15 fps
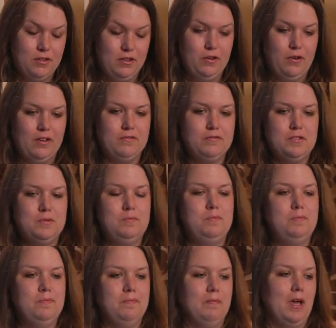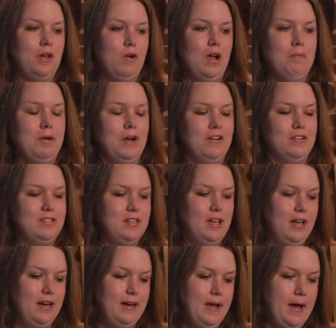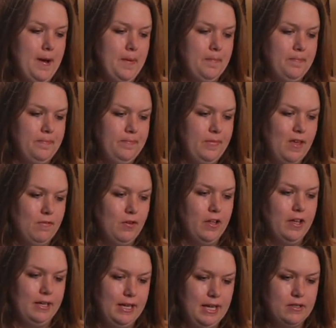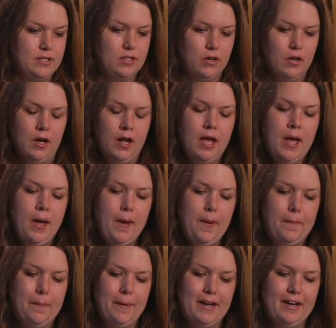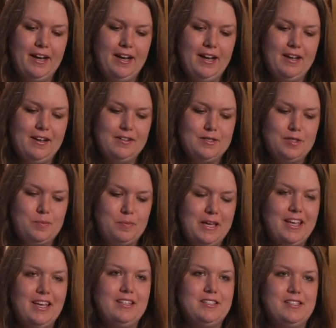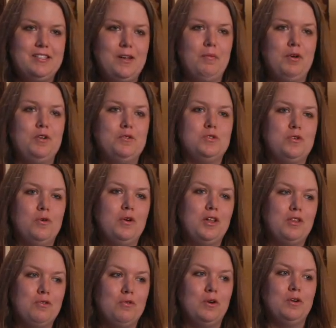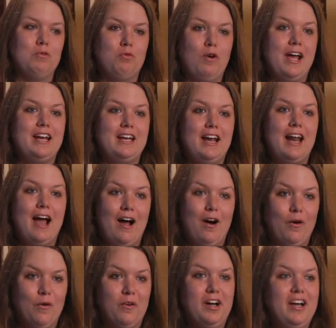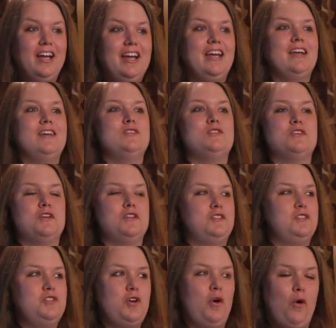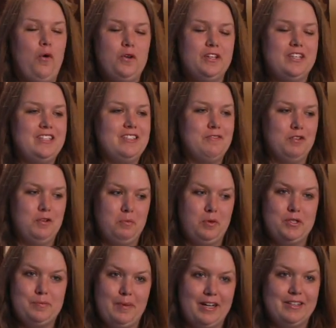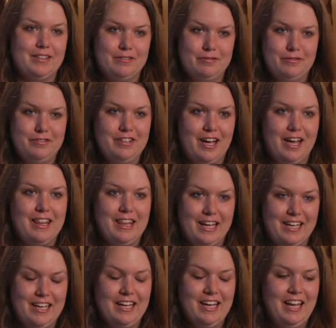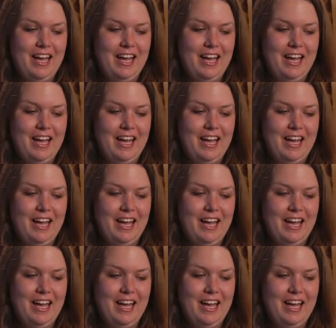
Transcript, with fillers: although I've, my grandparents had, um, have all had cancer. But speaking to someone who's going through it right now is a totally different perspective, I think.